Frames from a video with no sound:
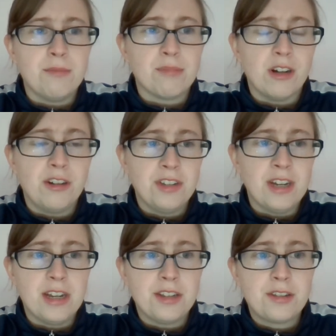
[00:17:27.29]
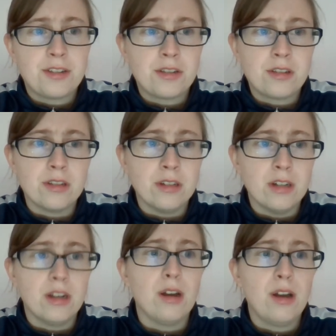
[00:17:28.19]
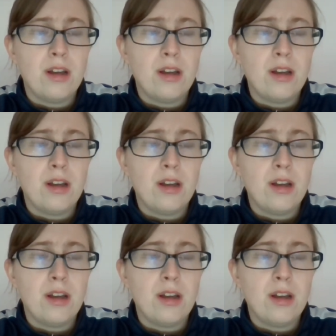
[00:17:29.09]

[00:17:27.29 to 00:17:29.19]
process, the